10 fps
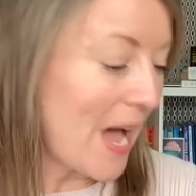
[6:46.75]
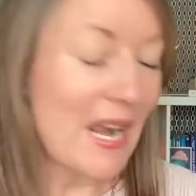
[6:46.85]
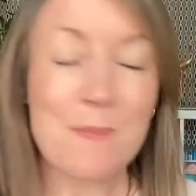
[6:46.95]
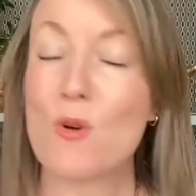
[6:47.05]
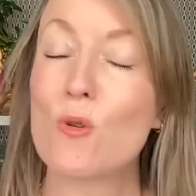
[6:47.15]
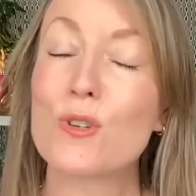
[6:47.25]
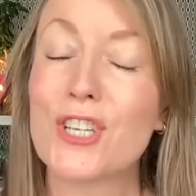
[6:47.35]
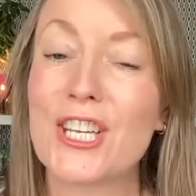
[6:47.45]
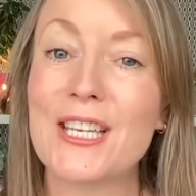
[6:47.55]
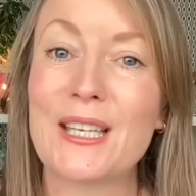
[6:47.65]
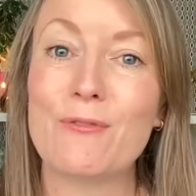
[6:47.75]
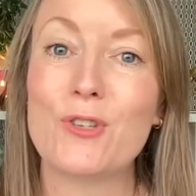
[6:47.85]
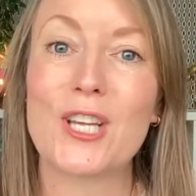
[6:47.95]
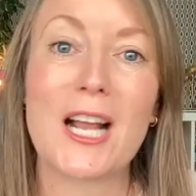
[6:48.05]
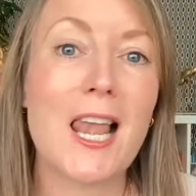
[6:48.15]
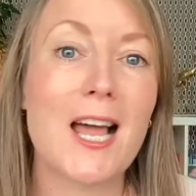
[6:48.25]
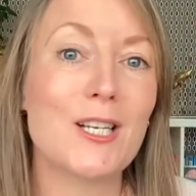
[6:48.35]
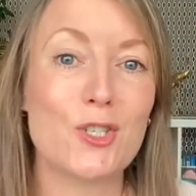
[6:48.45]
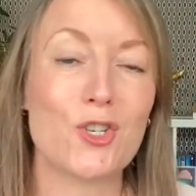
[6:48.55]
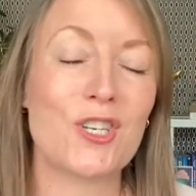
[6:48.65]
And I'm also going to give you the
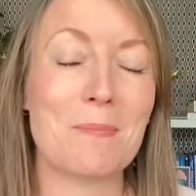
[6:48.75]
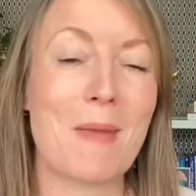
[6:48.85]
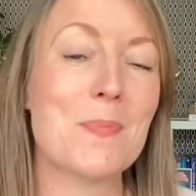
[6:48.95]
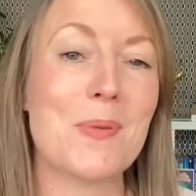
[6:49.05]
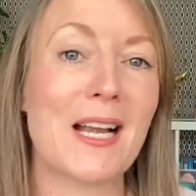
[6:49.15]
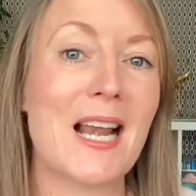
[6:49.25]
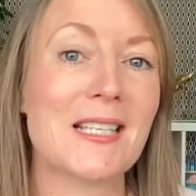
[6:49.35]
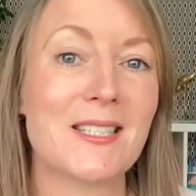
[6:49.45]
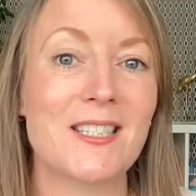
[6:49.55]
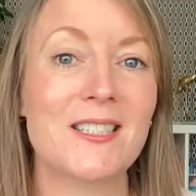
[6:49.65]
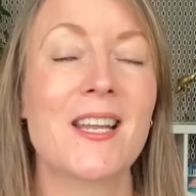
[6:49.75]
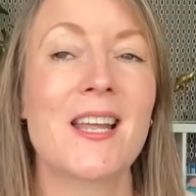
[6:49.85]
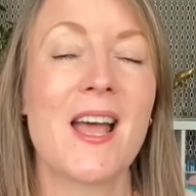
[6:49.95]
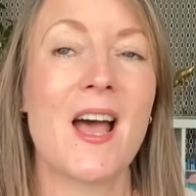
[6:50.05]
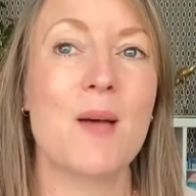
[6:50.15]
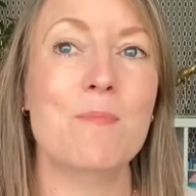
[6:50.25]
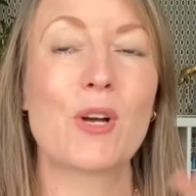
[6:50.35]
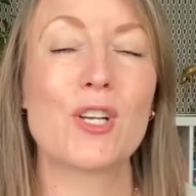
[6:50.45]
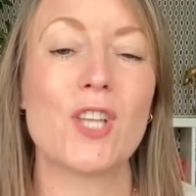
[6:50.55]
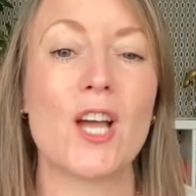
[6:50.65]
client journey mapping lesson, um,
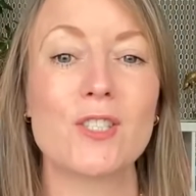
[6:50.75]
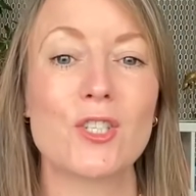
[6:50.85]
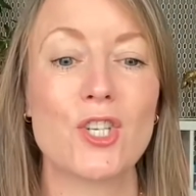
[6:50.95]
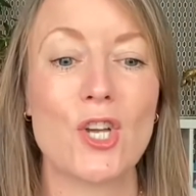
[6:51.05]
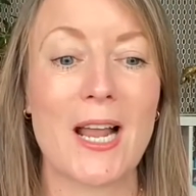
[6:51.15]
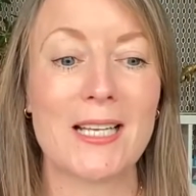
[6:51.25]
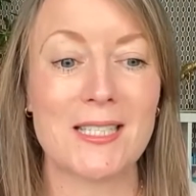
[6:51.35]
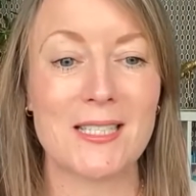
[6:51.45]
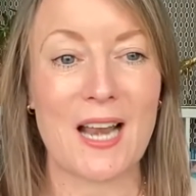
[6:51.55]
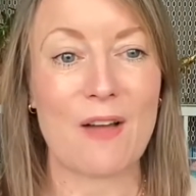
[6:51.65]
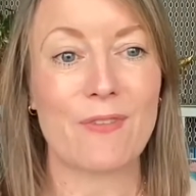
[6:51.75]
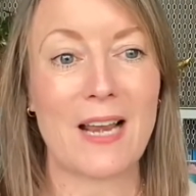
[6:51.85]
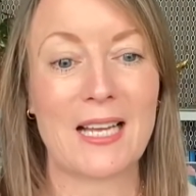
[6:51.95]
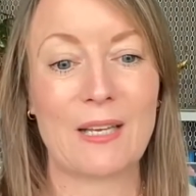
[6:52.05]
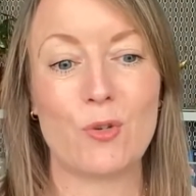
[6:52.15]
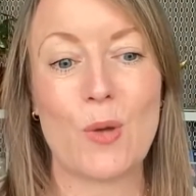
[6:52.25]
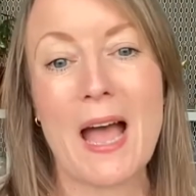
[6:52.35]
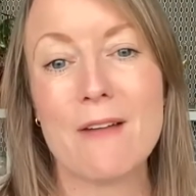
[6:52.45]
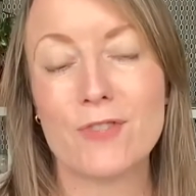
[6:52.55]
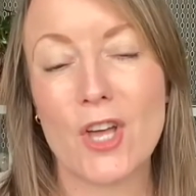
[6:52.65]
because those are two lessons that I feel like if you
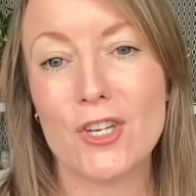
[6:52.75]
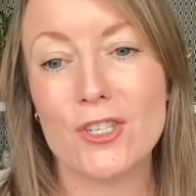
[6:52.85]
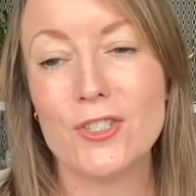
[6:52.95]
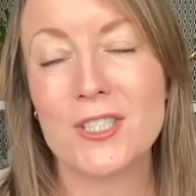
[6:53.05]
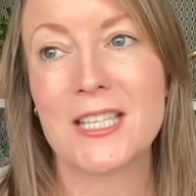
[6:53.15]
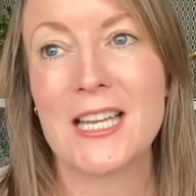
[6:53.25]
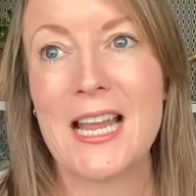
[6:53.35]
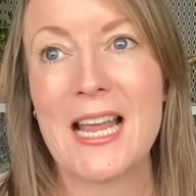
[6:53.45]
have those,